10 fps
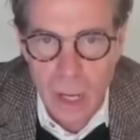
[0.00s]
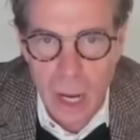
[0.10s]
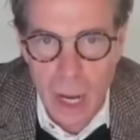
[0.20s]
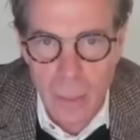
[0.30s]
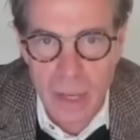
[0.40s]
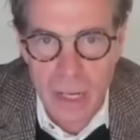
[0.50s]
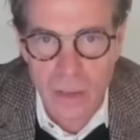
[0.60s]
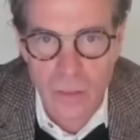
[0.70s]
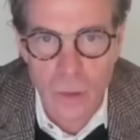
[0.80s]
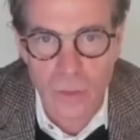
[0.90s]
And
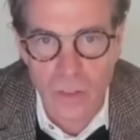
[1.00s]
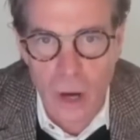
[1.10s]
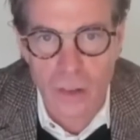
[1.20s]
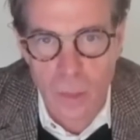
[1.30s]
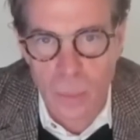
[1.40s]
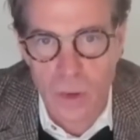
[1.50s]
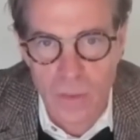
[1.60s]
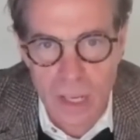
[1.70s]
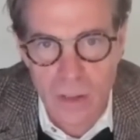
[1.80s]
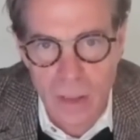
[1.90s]
as you start to move
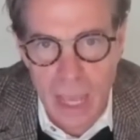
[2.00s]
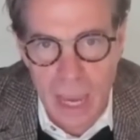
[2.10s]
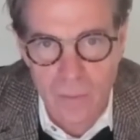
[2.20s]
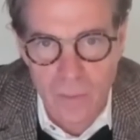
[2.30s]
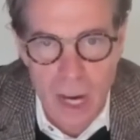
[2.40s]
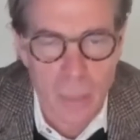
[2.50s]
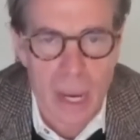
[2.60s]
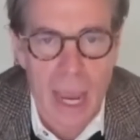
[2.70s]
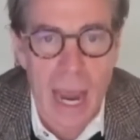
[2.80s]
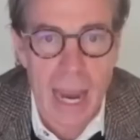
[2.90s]
into that
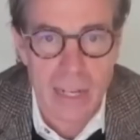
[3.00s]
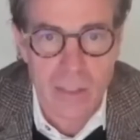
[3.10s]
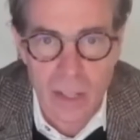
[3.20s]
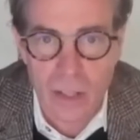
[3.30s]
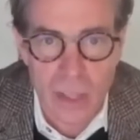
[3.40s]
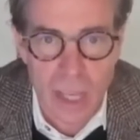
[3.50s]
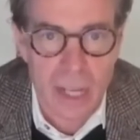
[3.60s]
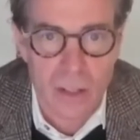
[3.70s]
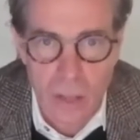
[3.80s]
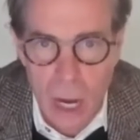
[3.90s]
environment, I tend to think,
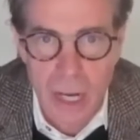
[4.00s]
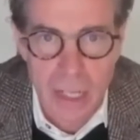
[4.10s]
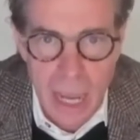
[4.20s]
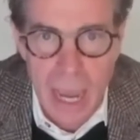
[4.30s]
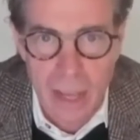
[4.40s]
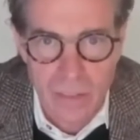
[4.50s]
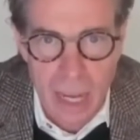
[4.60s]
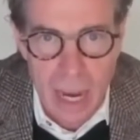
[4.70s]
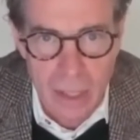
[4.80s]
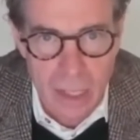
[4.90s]
in talking to asset
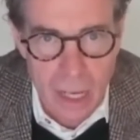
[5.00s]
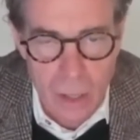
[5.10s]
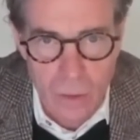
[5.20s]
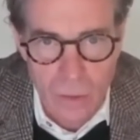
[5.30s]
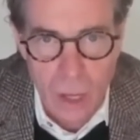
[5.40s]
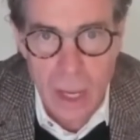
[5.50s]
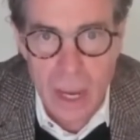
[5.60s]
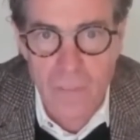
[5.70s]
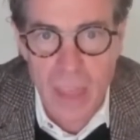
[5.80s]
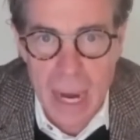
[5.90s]
allocators,
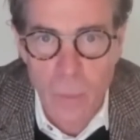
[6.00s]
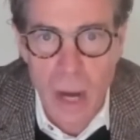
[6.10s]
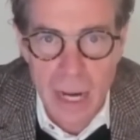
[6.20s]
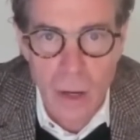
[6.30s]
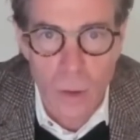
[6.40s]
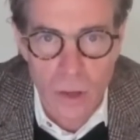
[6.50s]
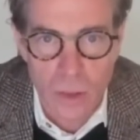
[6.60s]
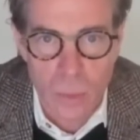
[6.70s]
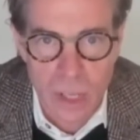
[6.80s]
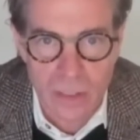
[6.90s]
if they rank order
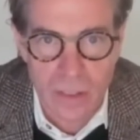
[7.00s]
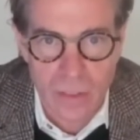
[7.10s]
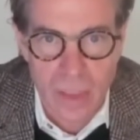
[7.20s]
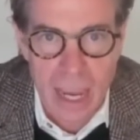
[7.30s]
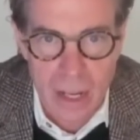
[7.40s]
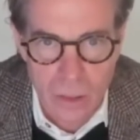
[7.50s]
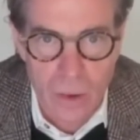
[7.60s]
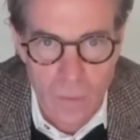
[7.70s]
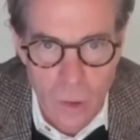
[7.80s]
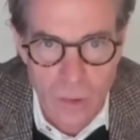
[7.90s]
the reasons they had an
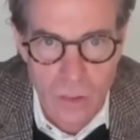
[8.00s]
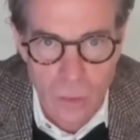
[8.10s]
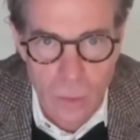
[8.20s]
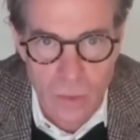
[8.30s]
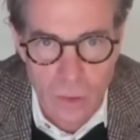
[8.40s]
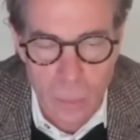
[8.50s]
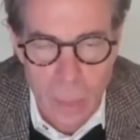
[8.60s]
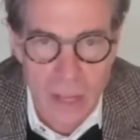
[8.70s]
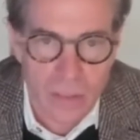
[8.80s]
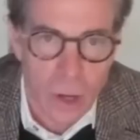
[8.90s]
aversion towards this
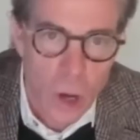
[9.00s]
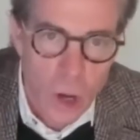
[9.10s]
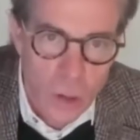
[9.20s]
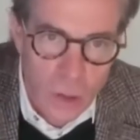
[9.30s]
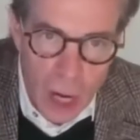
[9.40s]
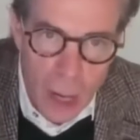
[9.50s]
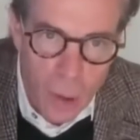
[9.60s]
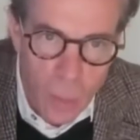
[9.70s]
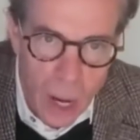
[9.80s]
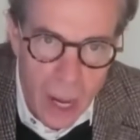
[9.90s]
space, number
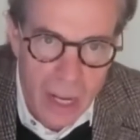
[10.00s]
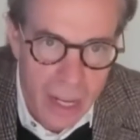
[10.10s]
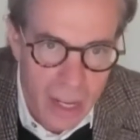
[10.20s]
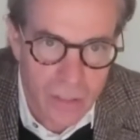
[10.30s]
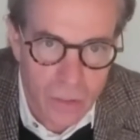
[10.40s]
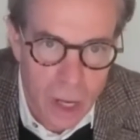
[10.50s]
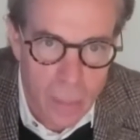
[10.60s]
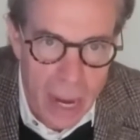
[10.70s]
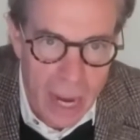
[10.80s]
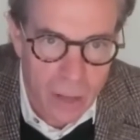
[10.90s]
1, a history of
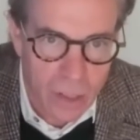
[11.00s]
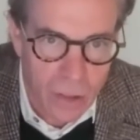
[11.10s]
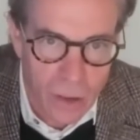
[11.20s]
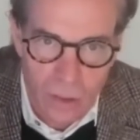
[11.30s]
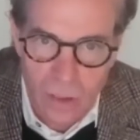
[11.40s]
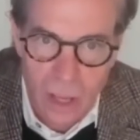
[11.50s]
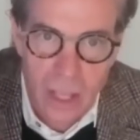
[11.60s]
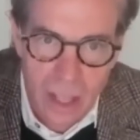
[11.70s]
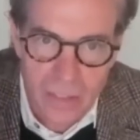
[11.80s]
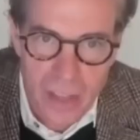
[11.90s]
bad returns.
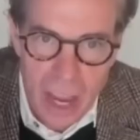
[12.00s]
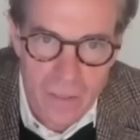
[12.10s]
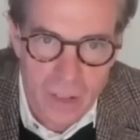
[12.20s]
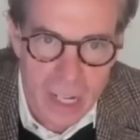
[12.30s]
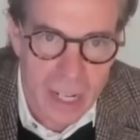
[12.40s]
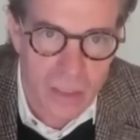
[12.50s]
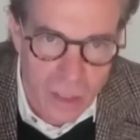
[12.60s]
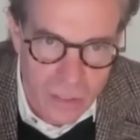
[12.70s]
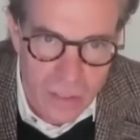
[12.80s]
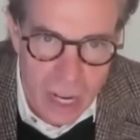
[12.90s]
Let's not forget
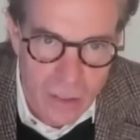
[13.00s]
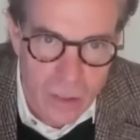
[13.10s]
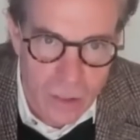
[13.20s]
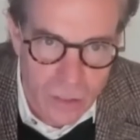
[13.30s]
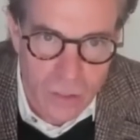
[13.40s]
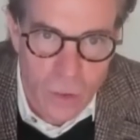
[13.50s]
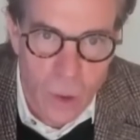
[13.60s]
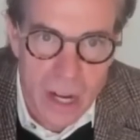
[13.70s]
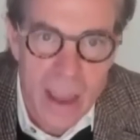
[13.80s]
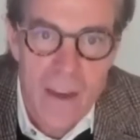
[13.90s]
this sector
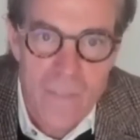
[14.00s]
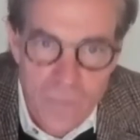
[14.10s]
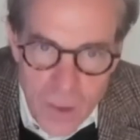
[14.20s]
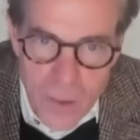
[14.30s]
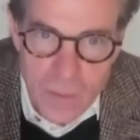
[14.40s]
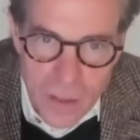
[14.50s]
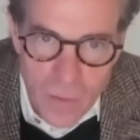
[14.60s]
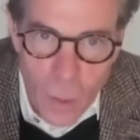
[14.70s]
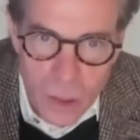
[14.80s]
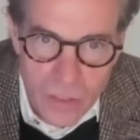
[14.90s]
destroyed
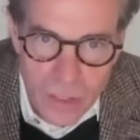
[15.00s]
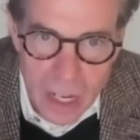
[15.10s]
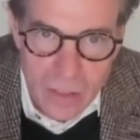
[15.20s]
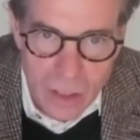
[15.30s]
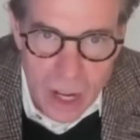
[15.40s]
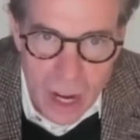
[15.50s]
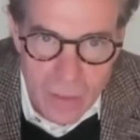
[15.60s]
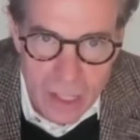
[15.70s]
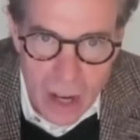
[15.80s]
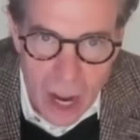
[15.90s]
54 cents on
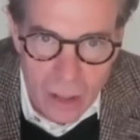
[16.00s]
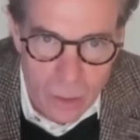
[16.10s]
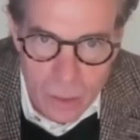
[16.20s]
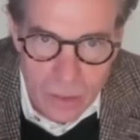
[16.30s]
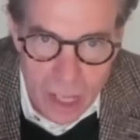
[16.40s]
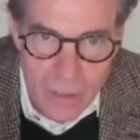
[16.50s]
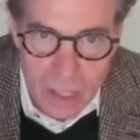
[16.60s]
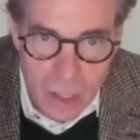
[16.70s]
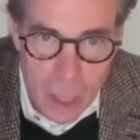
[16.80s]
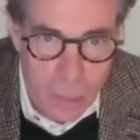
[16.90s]
every dollar it was
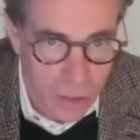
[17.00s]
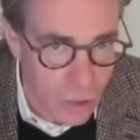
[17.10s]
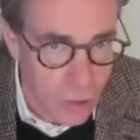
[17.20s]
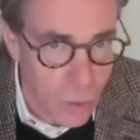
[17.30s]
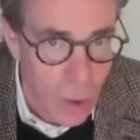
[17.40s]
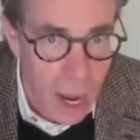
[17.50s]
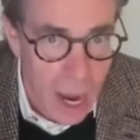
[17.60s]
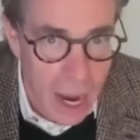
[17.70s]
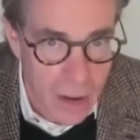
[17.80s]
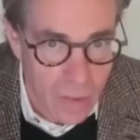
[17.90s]
given. Number 2,
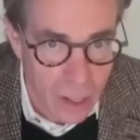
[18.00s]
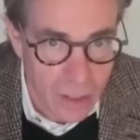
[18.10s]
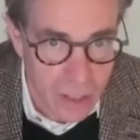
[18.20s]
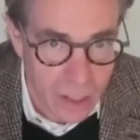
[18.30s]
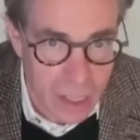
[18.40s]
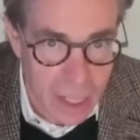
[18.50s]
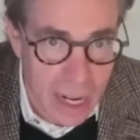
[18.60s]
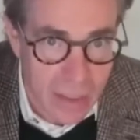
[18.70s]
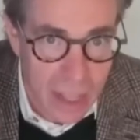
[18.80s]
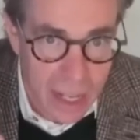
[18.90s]
high volatility.
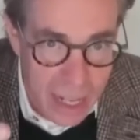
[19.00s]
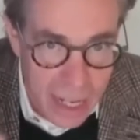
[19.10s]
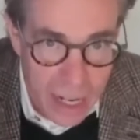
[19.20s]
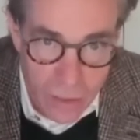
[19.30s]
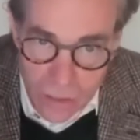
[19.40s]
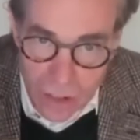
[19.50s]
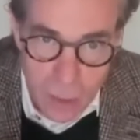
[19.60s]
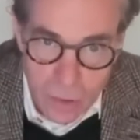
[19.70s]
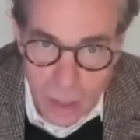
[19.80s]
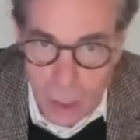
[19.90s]
And then ESG
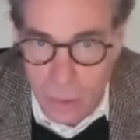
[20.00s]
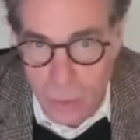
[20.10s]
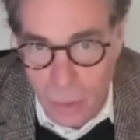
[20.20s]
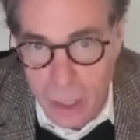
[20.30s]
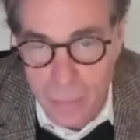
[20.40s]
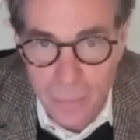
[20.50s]
was number 3.